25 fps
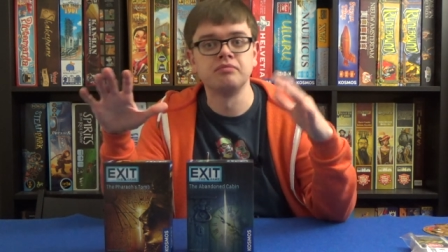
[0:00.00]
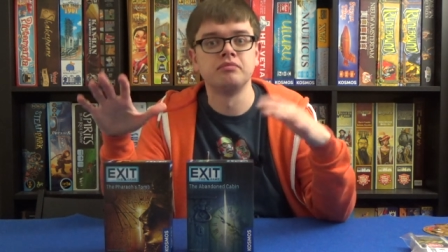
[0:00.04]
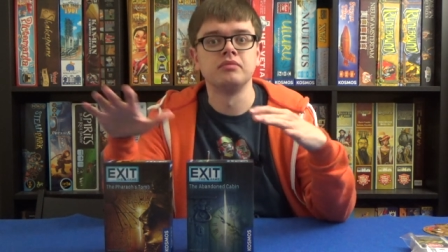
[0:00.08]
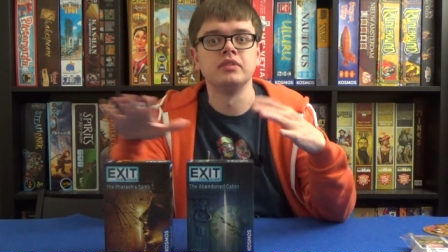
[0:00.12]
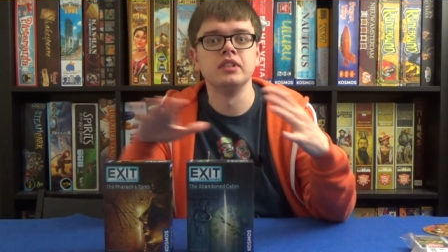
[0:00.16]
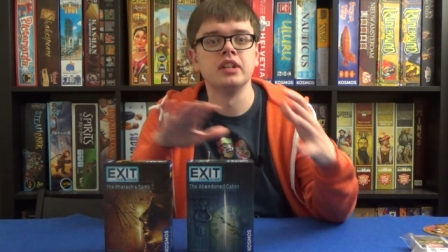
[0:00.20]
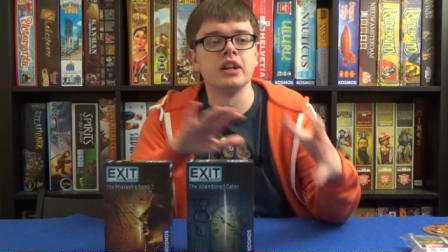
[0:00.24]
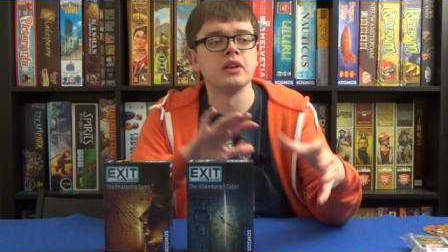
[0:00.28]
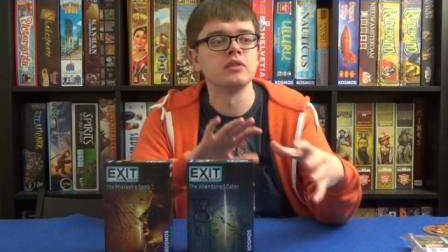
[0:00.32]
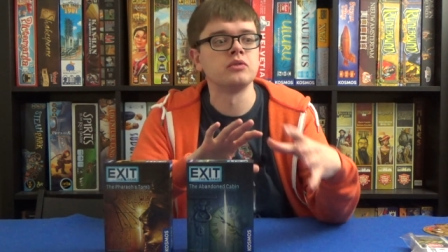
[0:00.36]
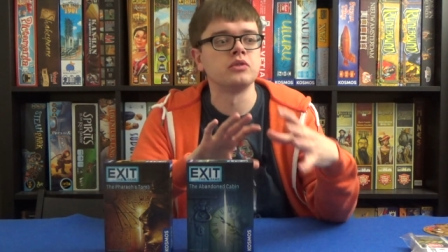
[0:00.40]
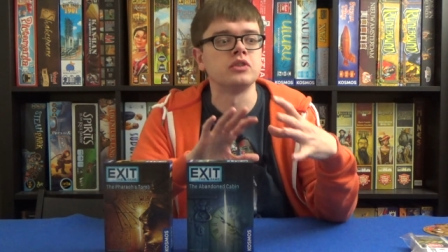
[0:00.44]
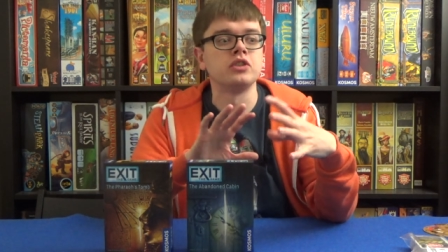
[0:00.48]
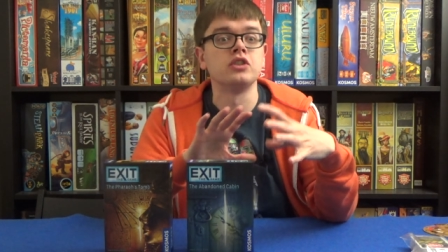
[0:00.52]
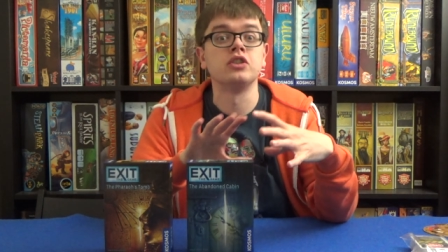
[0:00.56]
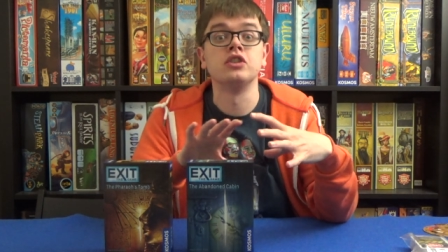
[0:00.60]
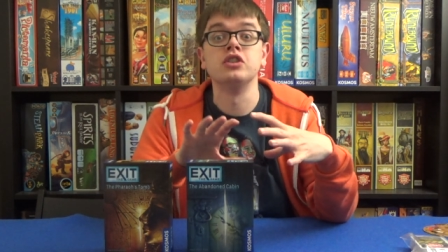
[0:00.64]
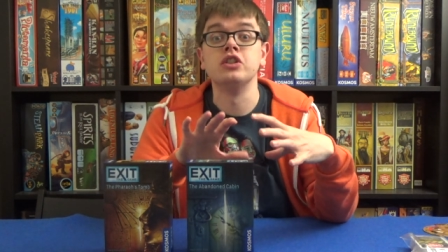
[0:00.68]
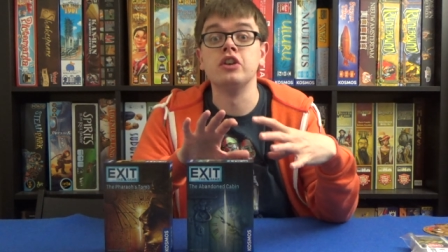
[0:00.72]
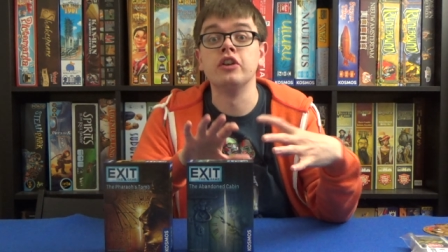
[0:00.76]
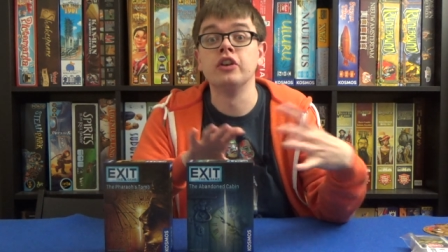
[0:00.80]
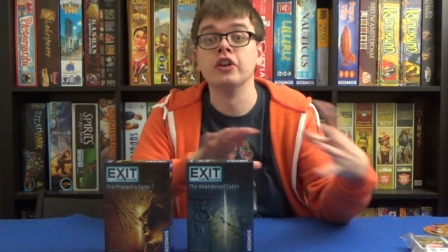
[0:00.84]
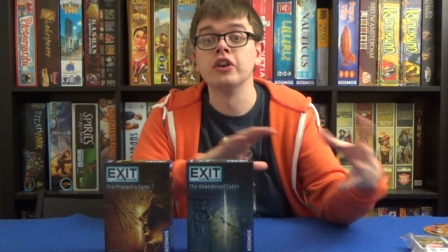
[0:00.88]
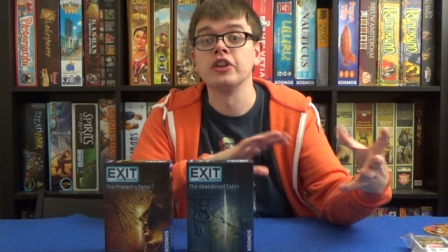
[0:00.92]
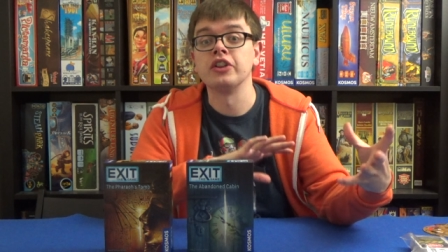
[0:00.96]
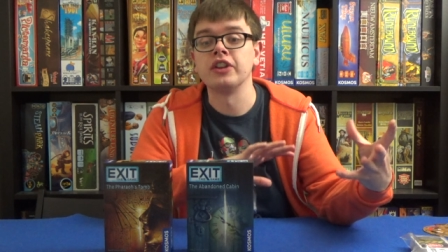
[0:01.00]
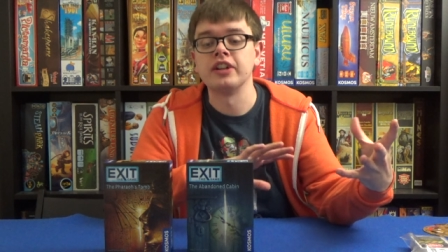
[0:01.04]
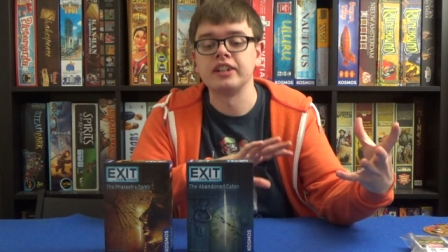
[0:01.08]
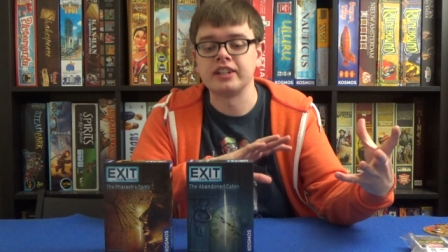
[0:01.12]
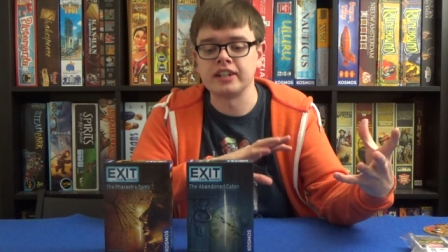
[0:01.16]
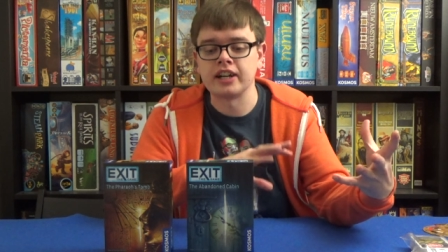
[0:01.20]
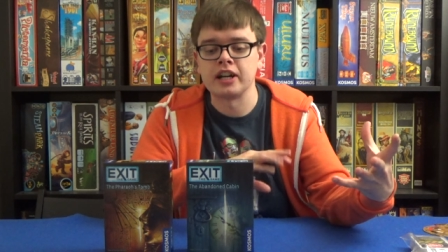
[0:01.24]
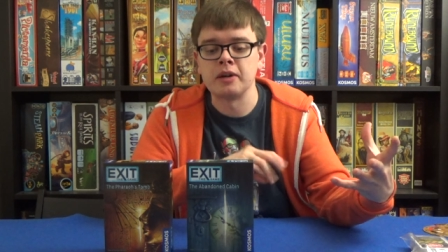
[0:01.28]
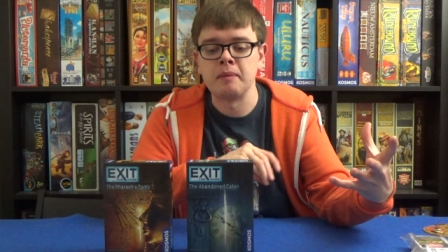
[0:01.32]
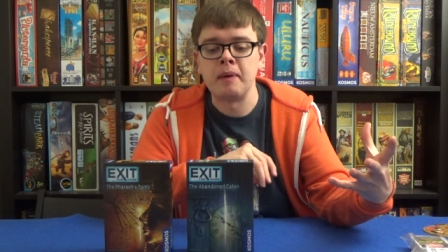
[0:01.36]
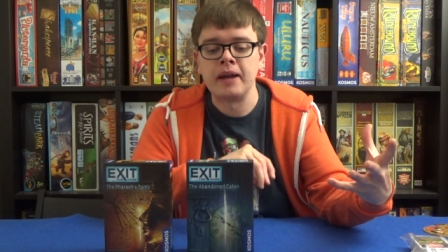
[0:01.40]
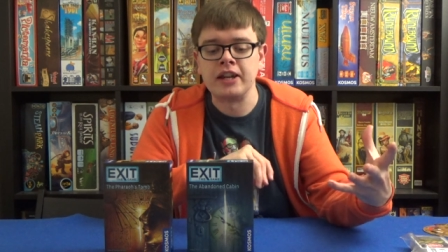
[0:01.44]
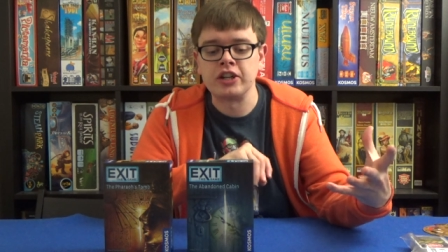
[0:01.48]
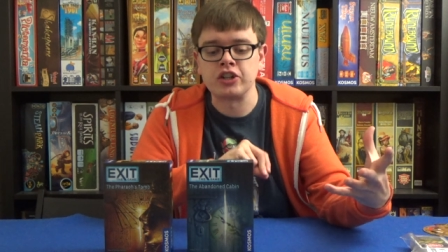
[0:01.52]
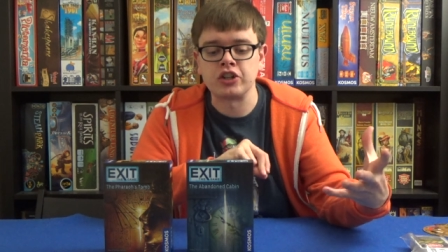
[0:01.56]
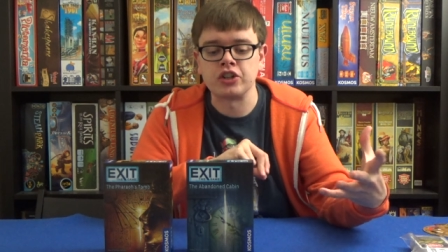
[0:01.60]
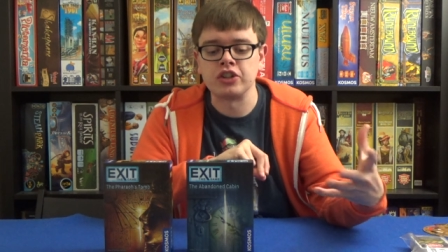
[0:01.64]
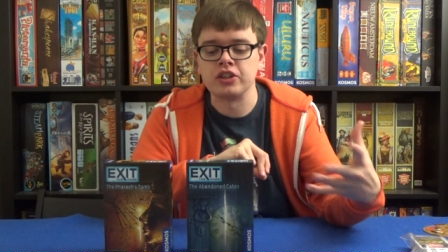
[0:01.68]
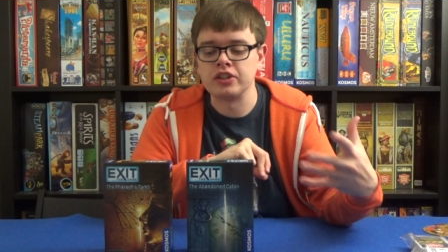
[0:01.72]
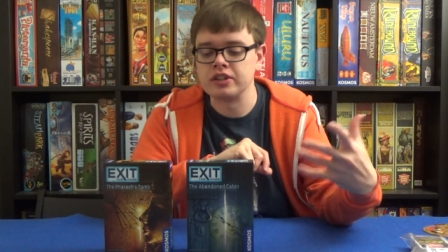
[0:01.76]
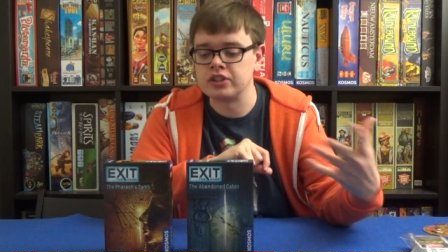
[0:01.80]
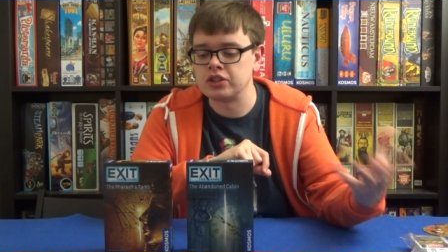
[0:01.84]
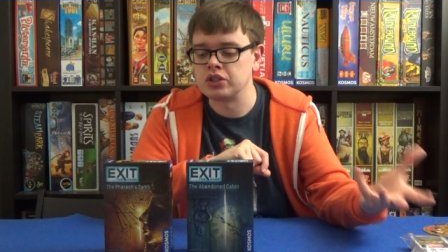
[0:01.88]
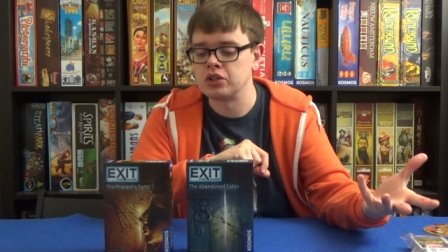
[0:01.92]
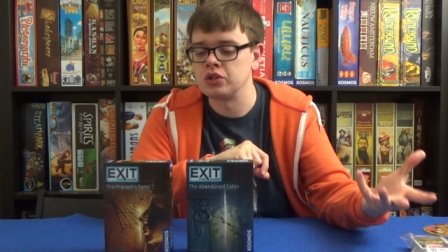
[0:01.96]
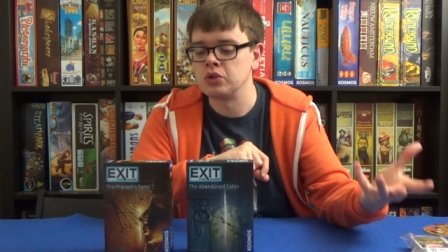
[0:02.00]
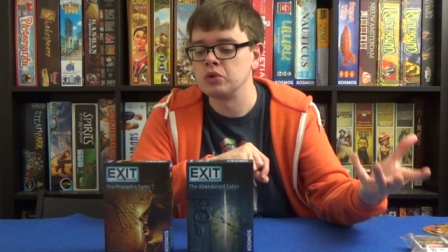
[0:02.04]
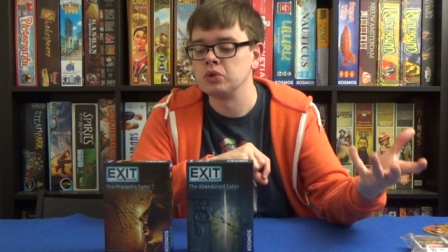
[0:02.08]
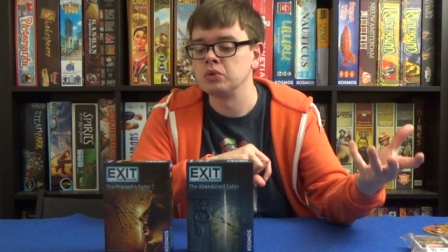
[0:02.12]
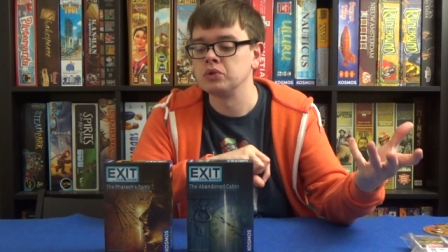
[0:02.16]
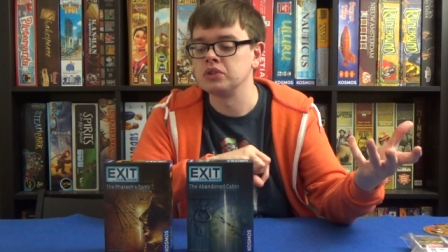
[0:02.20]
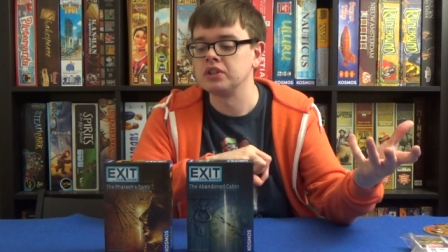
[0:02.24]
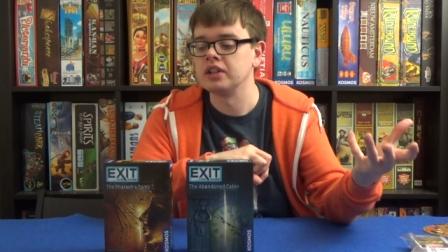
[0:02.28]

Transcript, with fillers: you know, another dimension to